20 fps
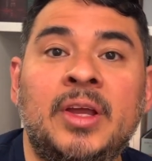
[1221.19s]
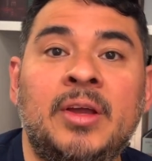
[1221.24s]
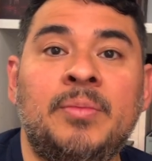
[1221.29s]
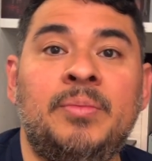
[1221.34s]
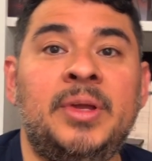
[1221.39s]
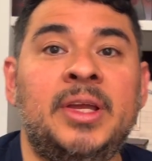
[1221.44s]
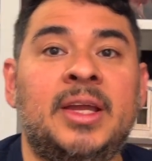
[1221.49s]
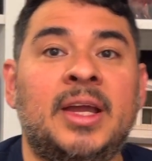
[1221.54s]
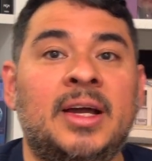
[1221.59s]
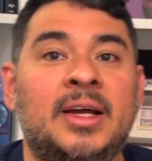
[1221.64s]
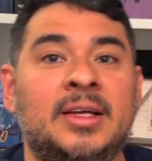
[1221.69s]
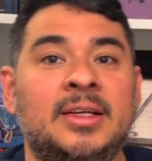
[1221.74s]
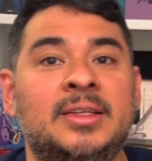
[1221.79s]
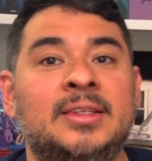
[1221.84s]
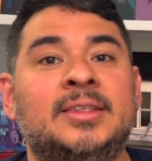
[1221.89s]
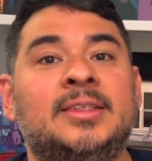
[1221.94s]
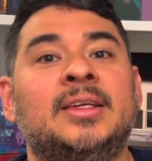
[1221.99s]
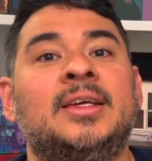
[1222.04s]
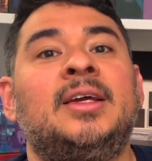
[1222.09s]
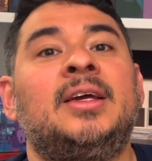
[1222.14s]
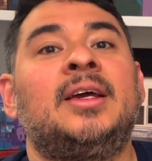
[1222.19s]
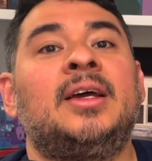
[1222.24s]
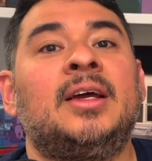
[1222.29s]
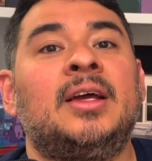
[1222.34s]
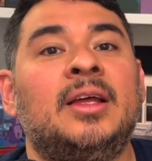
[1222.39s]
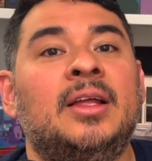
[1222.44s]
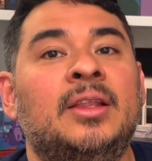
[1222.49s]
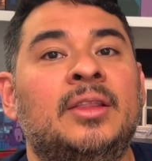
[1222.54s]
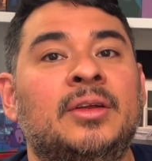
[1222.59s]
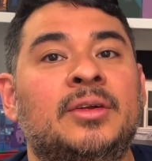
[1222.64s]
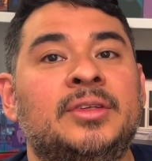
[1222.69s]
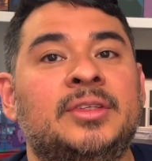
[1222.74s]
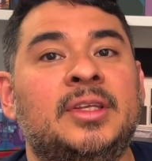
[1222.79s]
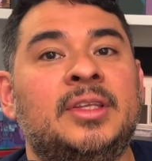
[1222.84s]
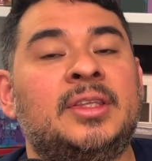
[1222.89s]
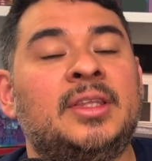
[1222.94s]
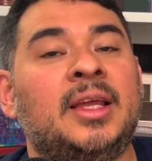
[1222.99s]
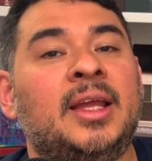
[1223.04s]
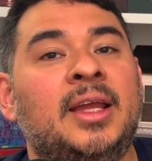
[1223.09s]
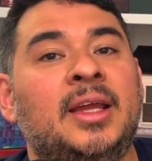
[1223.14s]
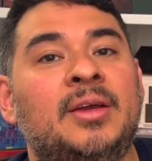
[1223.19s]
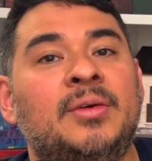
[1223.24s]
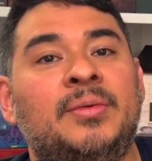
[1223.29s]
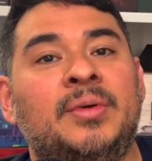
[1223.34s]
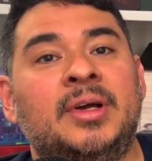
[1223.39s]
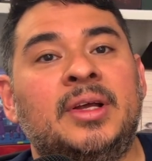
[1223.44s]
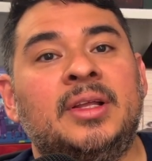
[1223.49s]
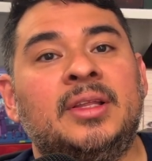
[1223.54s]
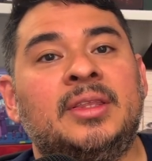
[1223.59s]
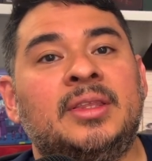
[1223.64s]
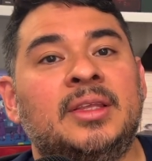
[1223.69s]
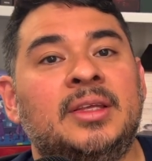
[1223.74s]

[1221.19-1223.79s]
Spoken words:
because there's a thing with,